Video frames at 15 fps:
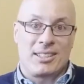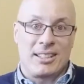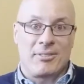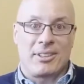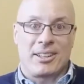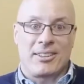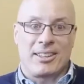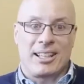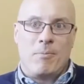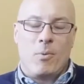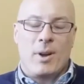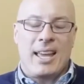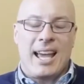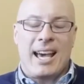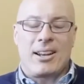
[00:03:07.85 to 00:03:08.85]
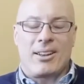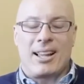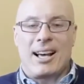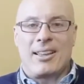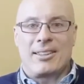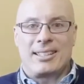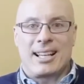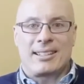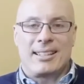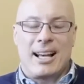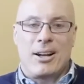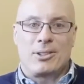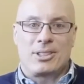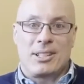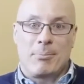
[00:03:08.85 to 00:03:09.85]
significantly. We had a lot of
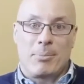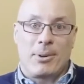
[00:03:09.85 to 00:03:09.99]
technology